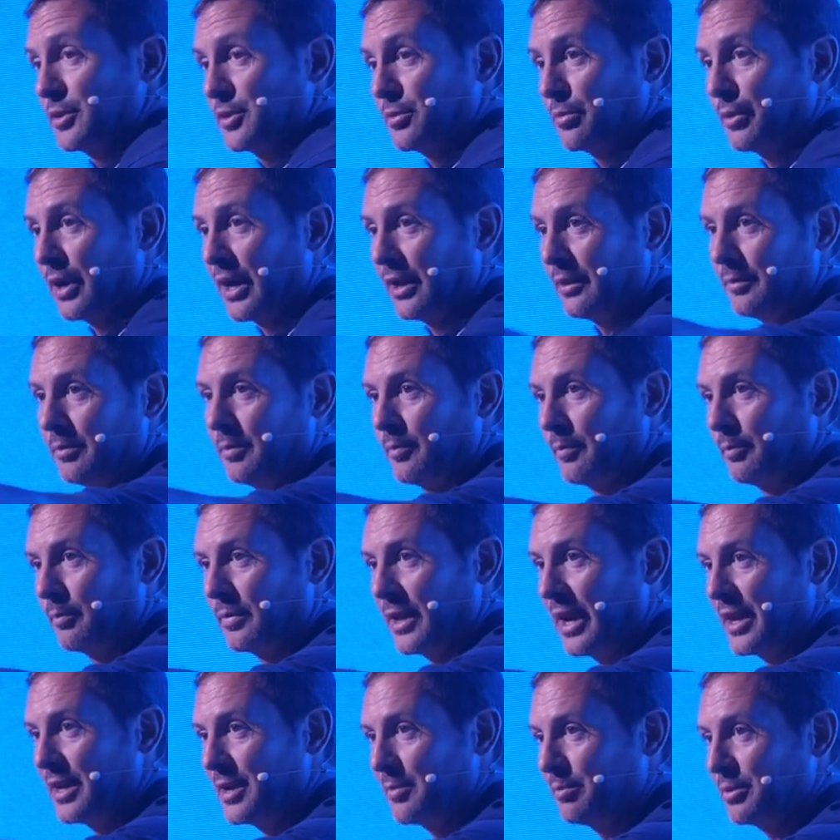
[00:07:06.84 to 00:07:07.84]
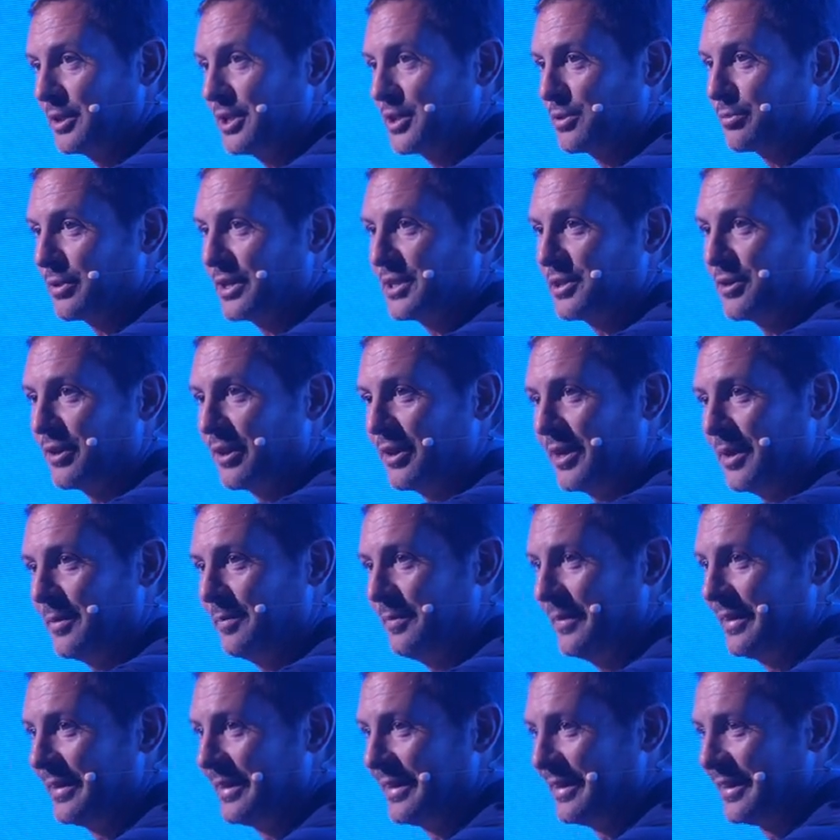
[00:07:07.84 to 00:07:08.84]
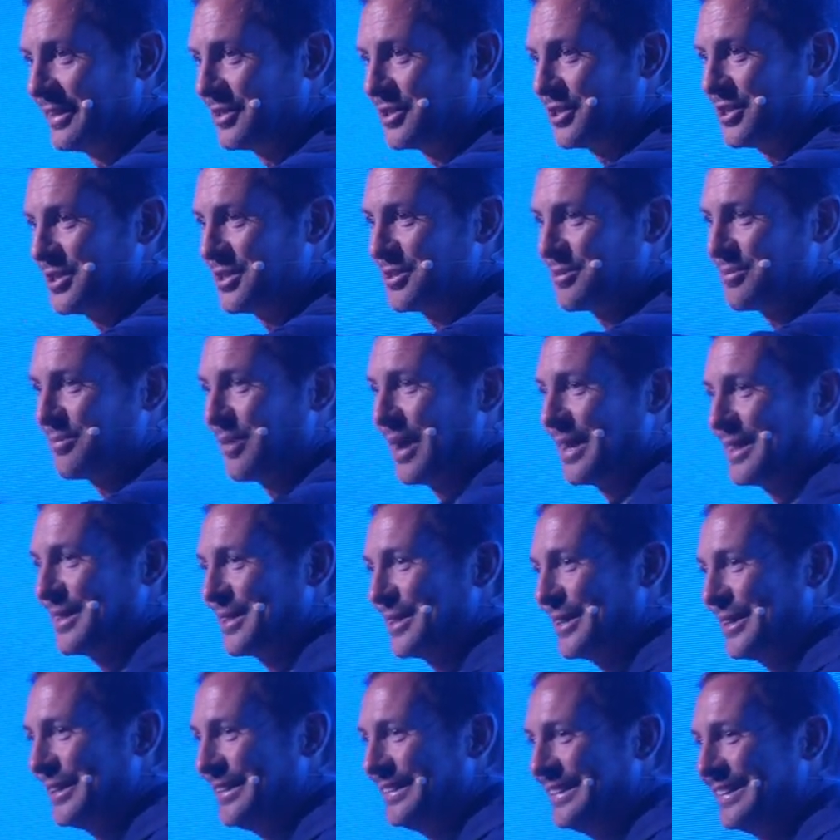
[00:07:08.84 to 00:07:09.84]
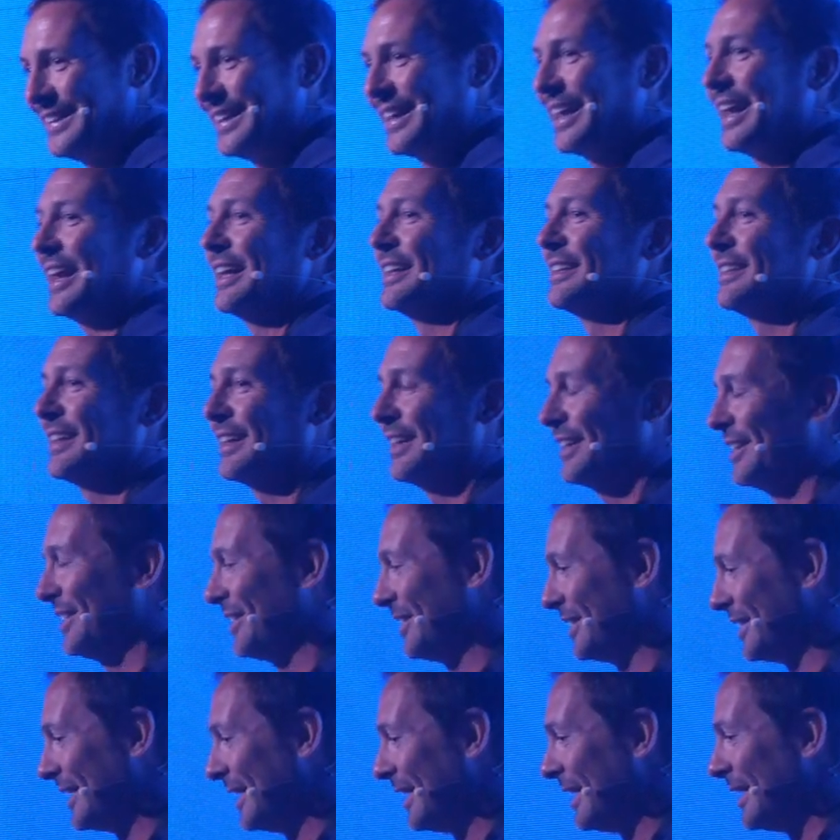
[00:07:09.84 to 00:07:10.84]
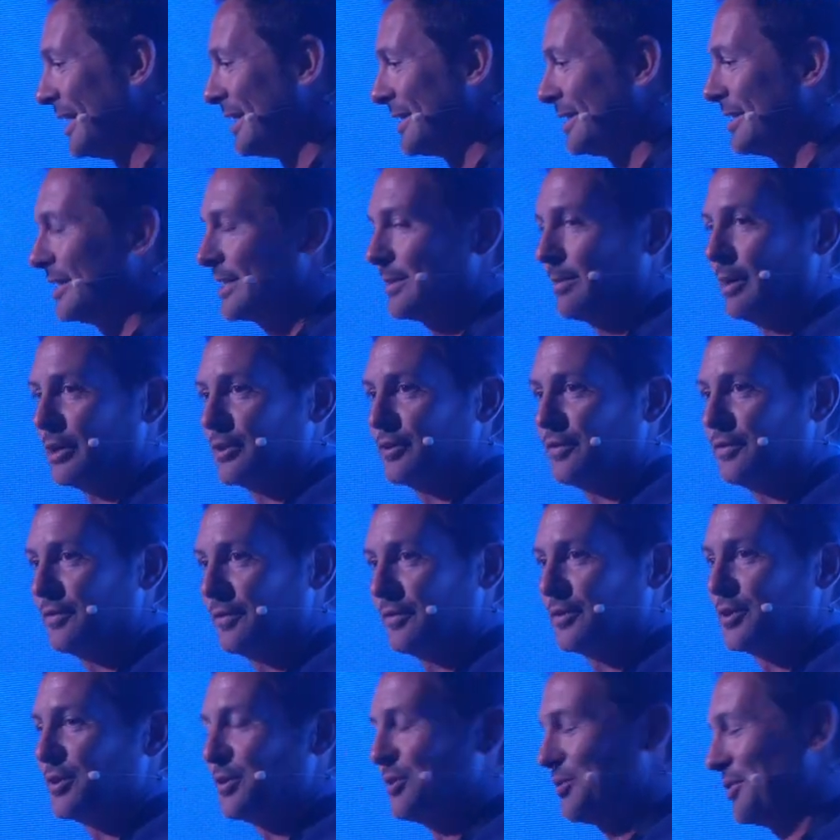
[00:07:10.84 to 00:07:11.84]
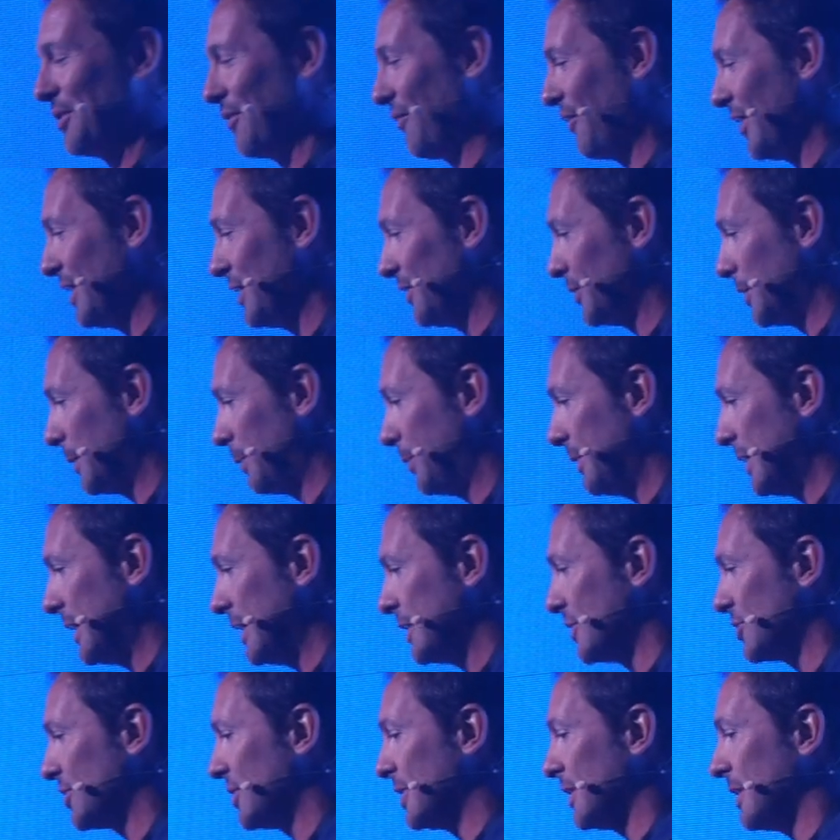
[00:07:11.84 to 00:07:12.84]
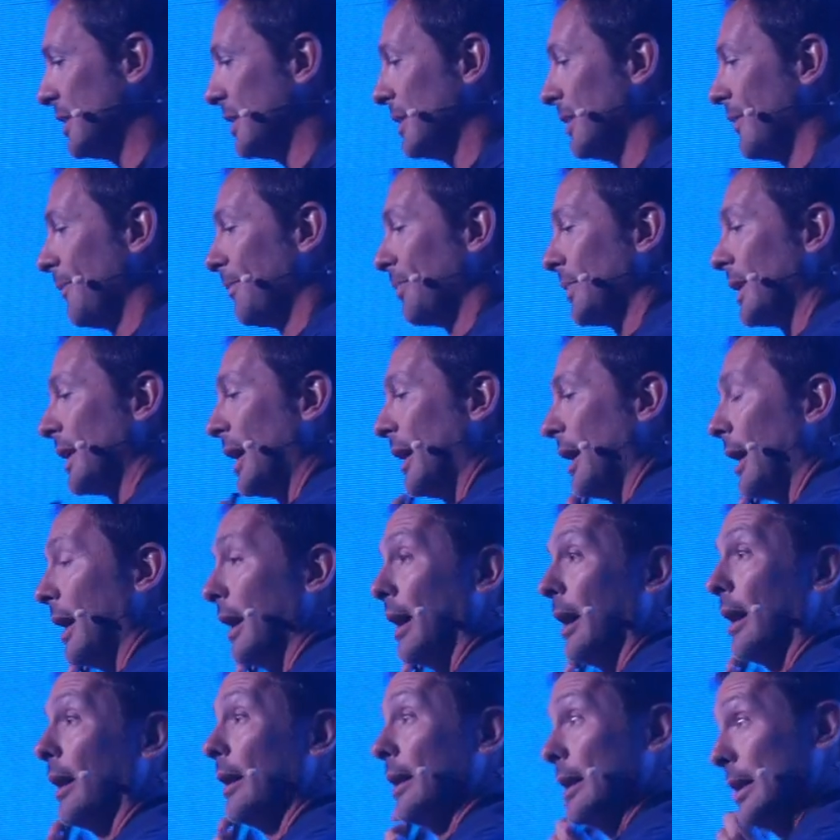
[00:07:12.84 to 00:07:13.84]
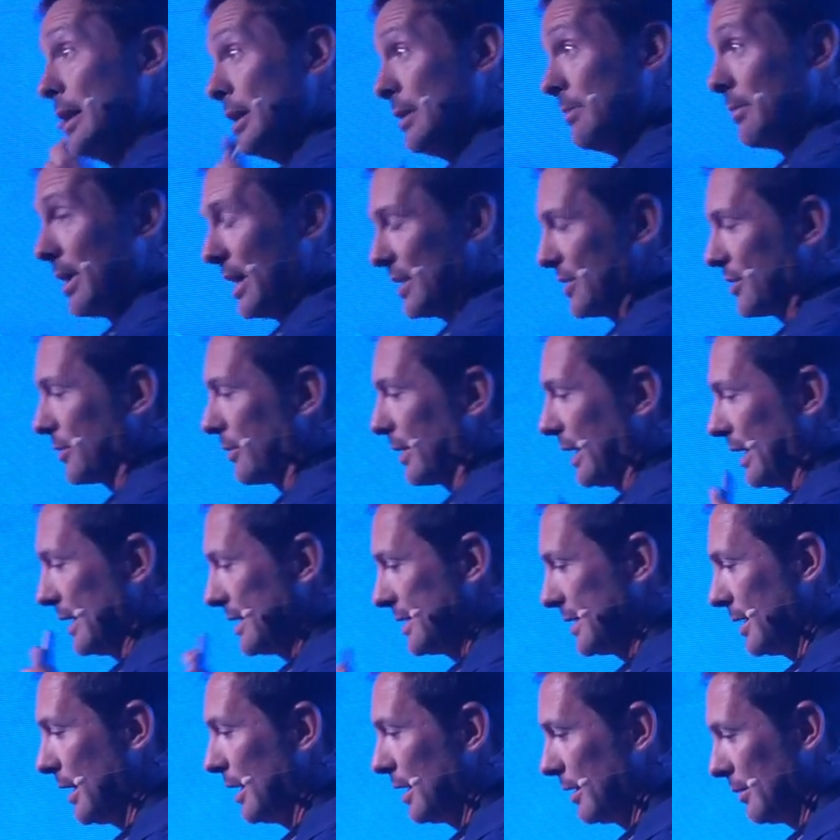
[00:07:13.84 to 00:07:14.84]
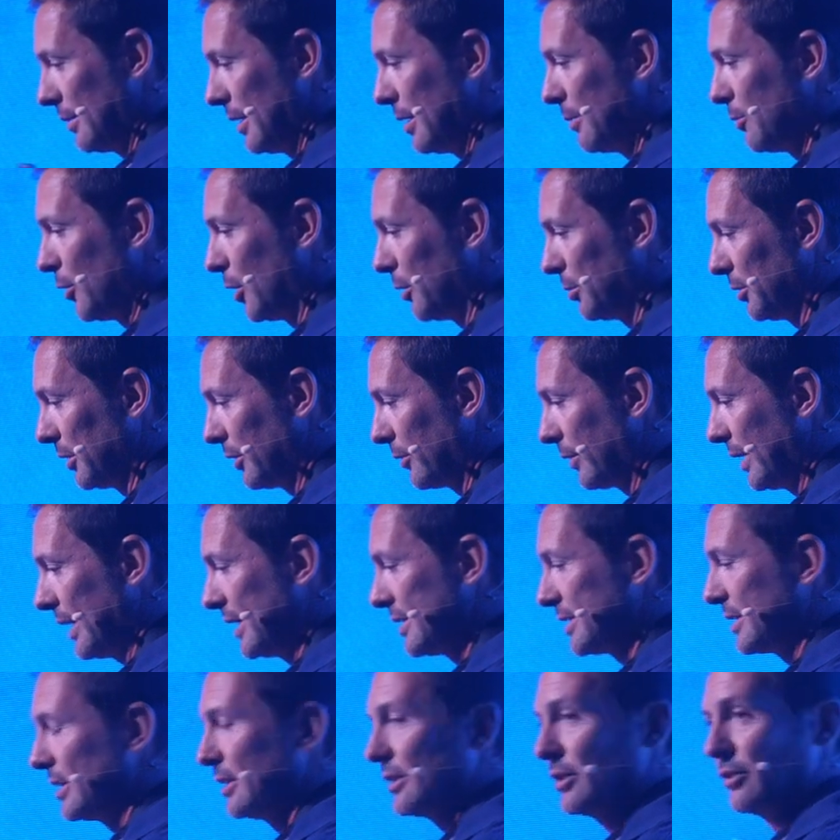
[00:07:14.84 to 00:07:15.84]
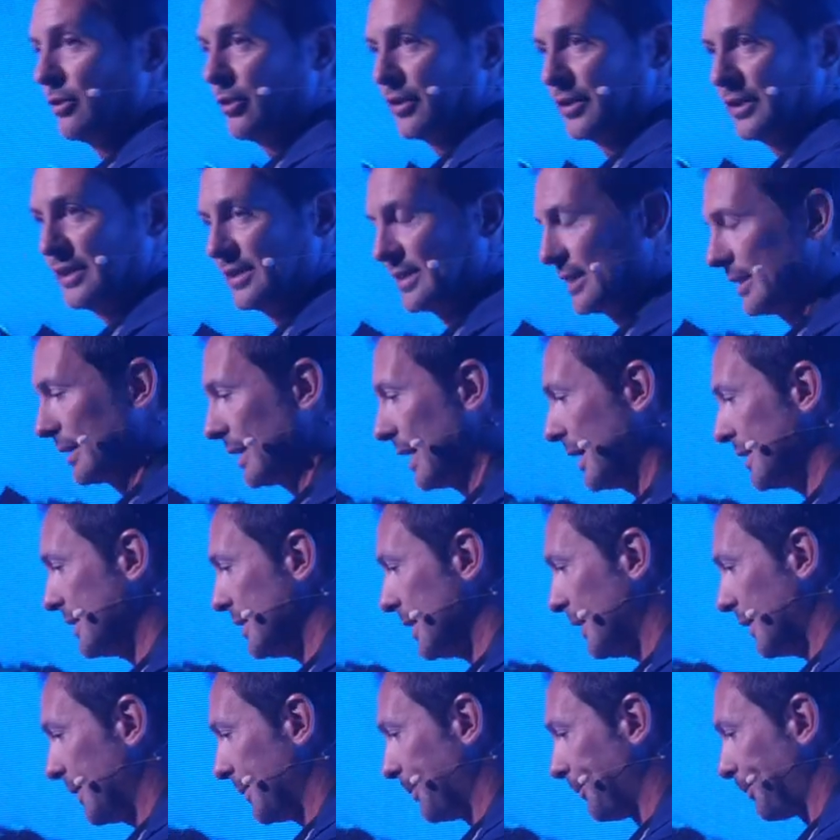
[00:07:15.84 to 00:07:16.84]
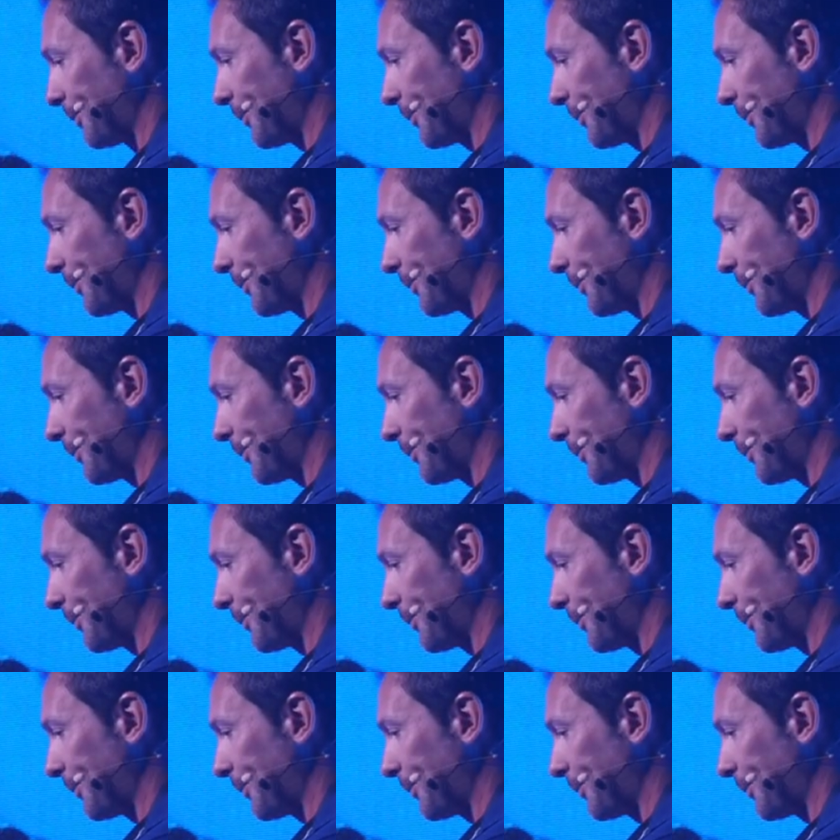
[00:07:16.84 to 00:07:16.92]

Sobral. Ana, please raise your arm. She's right there, and uh, she's about to, to defend her PhD uh, in manta rays and, and mobula rays in the Northeast Atlantic.